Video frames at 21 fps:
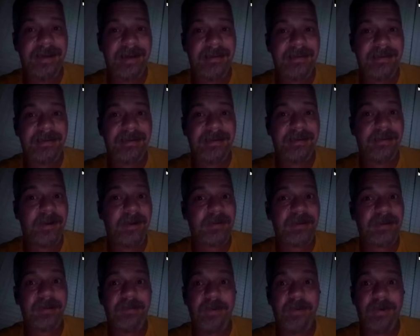that's the
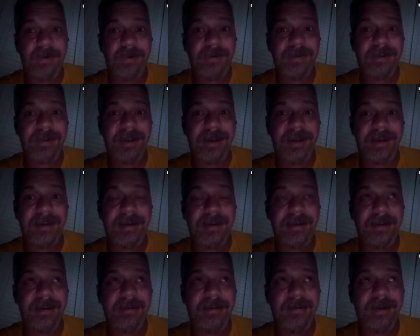most important thing, you
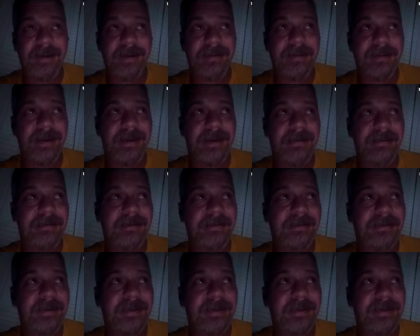know, and